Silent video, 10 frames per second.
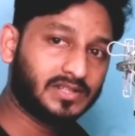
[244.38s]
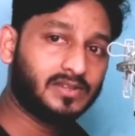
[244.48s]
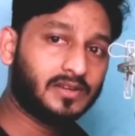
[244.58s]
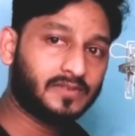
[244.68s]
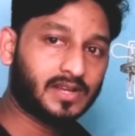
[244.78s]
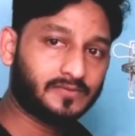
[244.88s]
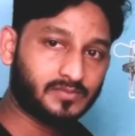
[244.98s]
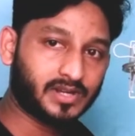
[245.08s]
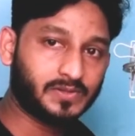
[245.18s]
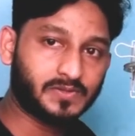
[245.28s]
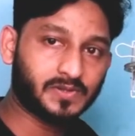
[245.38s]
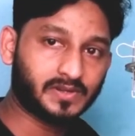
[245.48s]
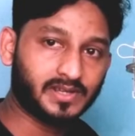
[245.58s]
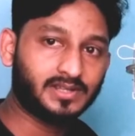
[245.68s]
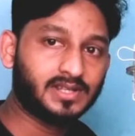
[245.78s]
I think you have loved my
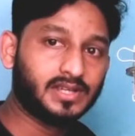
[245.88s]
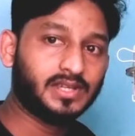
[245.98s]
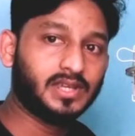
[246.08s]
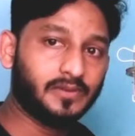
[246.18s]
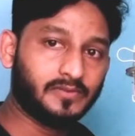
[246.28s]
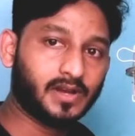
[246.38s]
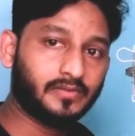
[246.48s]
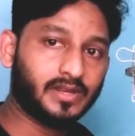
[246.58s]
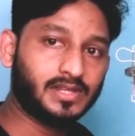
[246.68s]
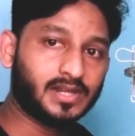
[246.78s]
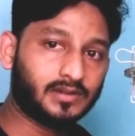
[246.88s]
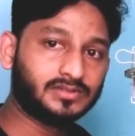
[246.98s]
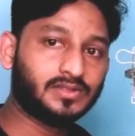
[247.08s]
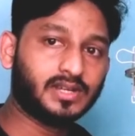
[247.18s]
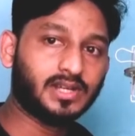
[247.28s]
tutorial. If you have any
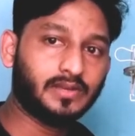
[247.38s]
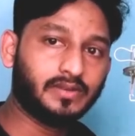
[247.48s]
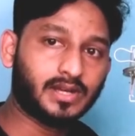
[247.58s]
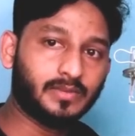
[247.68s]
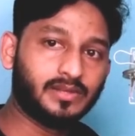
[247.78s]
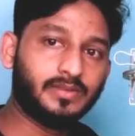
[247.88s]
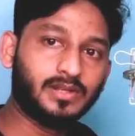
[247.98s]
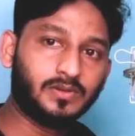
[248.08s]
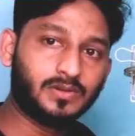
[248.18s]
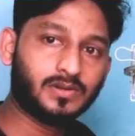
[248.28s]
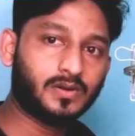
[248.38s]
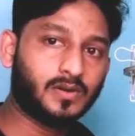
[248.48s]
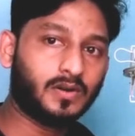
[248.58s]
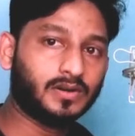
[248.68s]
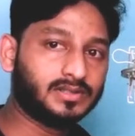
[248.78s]
doubts, you can leave a comment
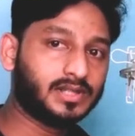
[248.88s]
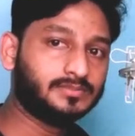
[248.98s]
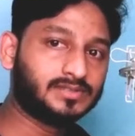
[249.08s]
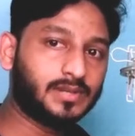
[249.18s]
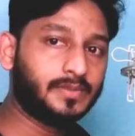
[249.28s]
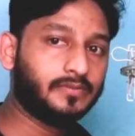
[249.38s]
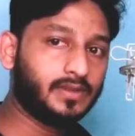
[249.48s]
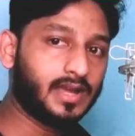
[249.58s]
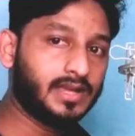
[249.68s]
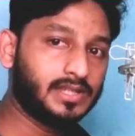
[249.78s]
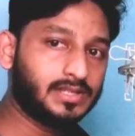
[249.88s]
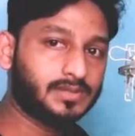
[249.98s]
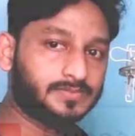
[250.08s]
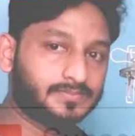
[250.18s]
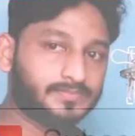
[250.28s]
below or thumbs up if you
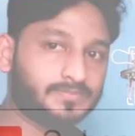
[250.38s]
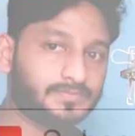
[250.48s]
like it.